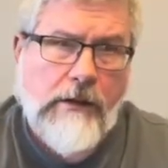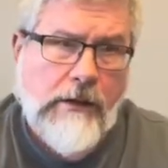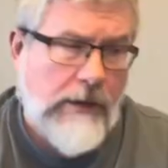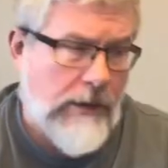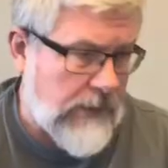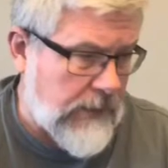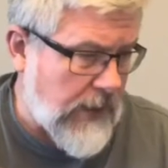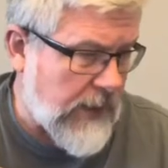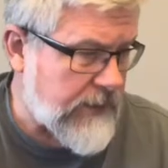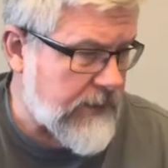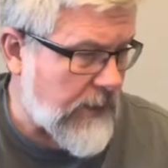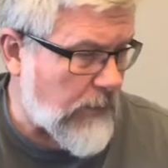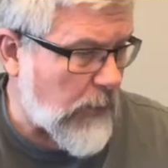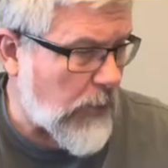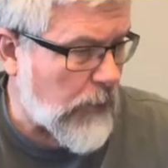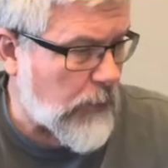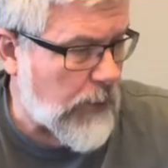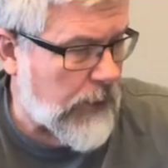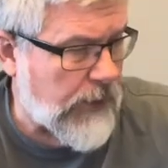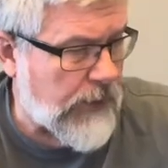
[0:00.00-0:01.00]
Next, I'm going
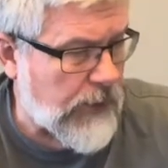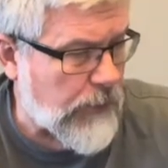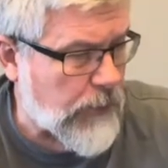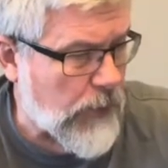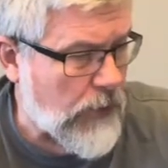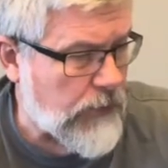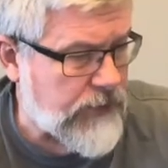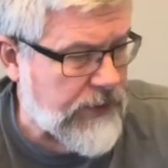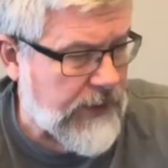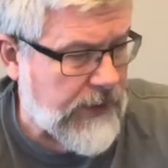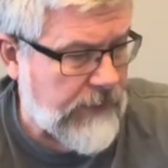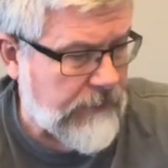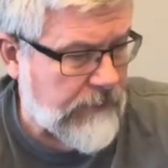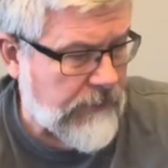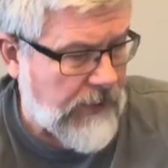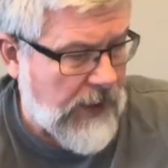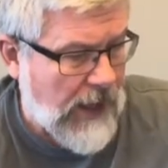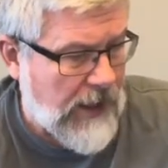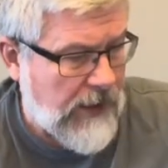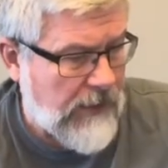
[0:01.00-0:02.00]
to put in the protein,
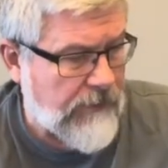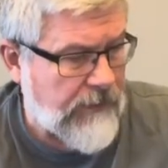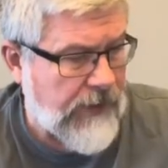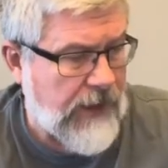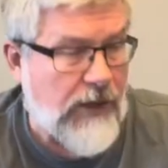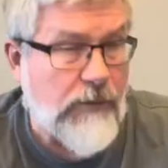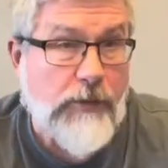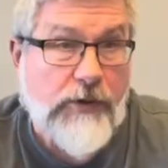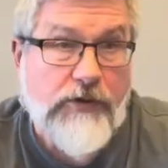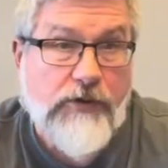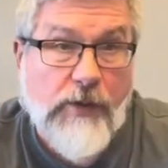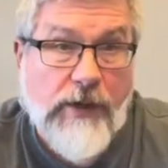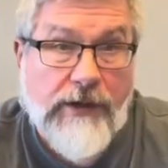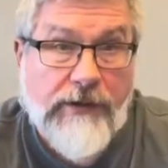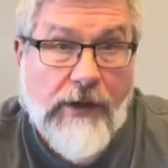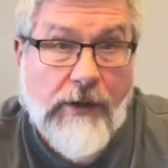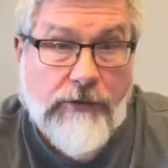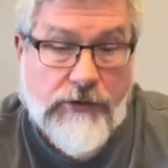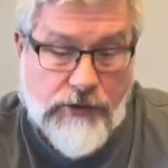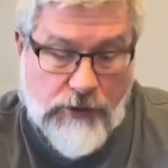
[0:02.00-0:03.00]
kind of in between
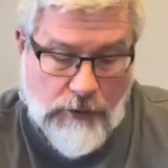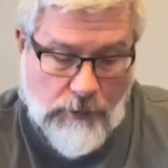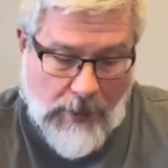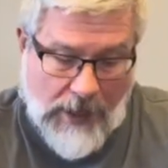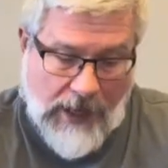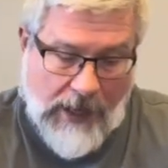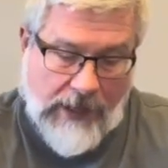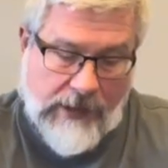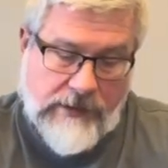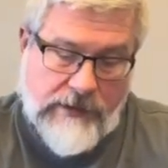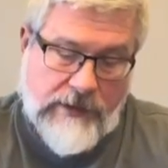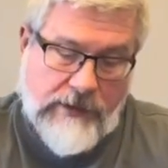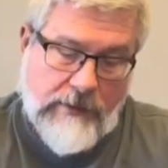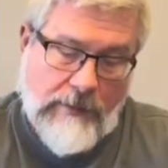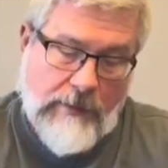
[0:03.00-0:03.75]
those two bags.